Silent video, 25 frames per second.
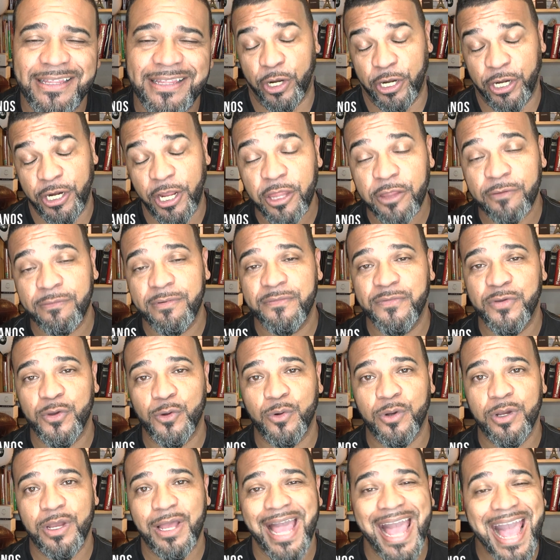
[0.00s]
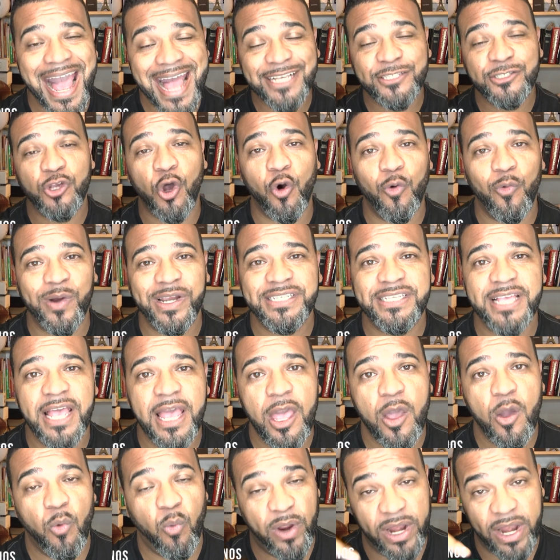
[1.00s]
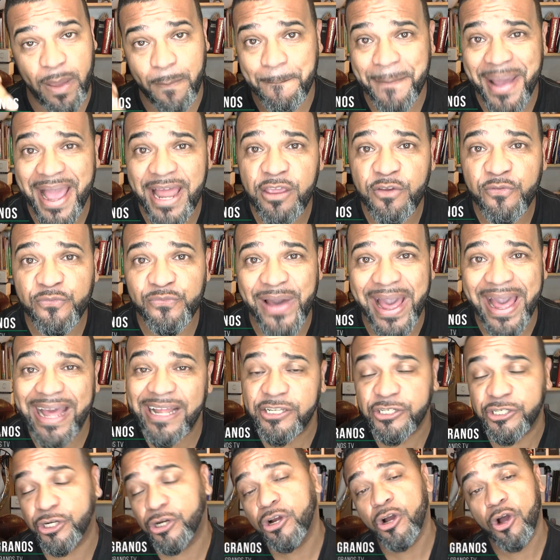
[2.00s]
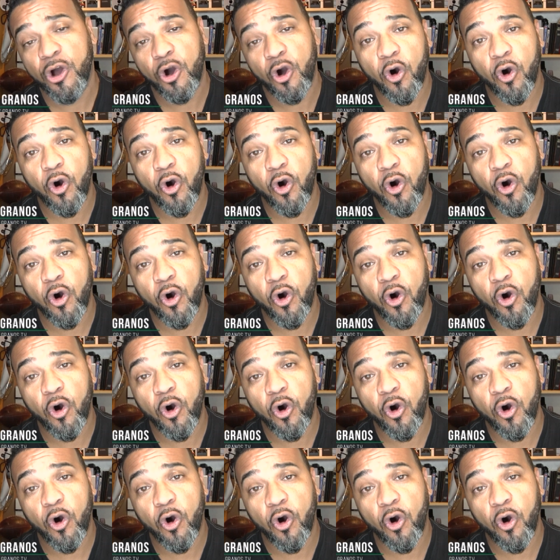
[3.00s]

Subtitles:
with another review. As always, when a manufacturer